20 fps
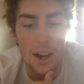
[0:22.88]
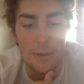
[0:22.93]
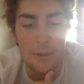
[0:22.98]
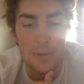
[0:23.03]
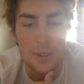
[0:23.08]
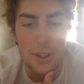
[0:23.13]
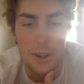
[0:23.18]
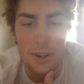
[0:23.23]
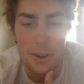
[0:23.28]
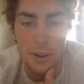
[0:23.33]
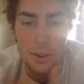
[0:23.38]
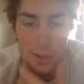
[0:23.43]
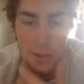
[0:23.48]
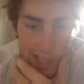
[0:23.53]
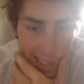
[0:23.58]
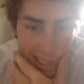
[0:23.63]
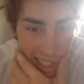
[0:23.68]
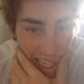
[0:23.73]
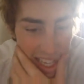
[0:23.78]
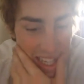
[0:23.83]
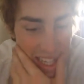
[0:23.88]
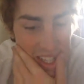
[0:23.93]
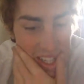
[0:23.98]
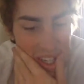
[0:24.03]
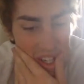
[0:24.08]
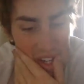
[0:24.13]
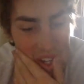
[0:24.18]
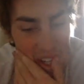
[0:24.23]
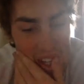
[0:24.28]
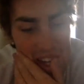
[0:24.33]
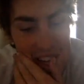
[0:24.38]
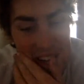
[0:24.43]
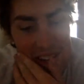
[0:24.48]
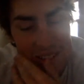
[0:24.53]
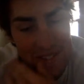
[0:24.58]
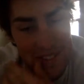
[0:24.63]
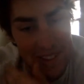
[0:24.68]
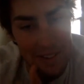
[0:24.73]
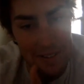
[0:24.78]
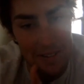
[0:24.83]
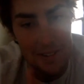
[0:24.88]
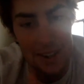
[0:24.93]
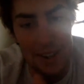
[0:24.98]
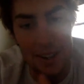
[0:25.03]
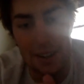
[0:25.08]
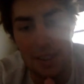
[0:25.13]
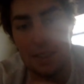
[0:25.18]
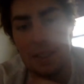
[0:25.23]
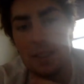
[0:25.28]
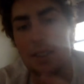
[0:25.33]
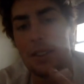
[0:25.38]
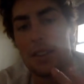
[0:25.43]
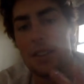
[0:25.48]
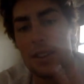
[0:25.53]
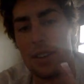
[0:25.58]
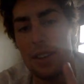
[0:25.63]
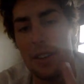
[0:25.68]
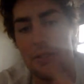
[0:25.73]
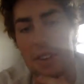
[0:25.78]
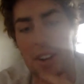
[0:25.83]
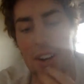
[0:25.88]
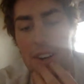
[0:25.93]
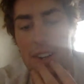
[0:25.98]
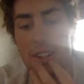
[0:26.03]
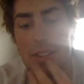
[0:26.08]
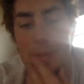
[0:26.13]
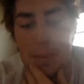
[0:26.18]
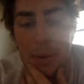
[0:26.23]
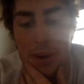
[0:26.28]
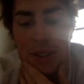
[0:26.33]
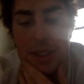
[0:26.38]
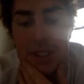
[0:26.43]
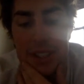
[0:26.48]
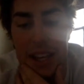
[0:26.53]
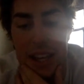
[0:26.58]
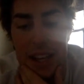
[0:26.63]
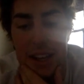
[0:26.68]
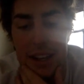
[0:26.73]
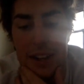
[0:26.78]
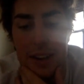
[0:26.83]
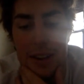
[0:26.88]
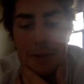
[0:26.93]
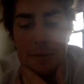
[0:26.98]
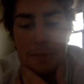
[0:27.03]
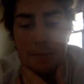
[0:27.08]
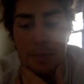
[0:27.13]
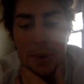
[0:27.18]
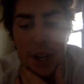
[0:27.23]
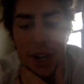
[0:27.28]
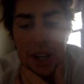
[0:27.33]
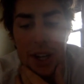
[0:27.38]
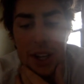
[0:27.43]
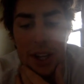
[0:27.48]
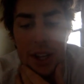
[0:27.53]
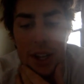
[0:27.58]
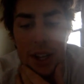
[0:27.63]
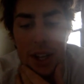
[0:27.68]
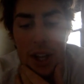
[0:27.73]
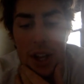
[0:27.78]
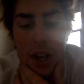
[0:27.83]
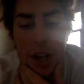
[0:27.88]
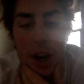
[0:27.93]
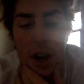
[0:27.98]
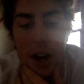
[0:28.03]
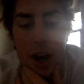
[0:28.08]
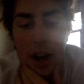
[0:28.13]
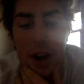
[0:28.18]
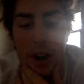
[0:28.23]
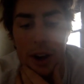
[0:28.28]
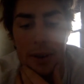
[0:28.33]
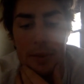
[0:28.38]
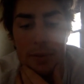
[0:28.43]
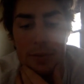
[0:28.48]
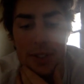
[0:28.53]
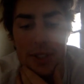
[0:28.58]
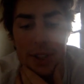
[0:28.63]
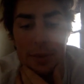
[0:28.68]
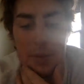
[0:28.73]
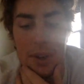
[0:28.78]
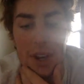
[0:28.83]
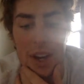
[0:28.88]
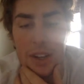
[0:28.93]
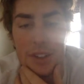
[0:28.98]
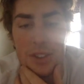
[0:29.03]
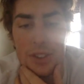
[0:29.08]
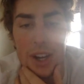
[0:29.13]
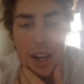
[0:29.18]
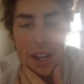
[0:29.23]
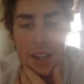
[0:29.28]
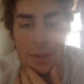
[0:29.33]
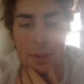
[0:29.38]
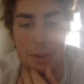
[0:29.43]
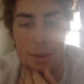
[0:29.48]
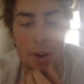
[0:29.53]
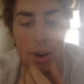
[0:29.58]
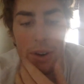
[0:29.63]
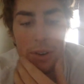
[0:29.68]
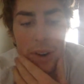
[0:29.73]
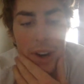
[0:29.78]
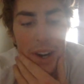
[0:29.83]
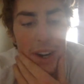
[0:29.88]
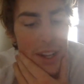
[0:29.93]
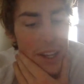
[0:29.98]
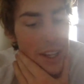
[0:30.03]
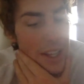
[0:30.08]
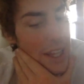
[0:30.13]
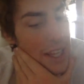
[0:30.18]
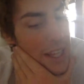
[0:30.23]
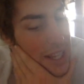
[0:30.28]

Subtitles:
So, states all have different, it varies per state, but some contracts require writing.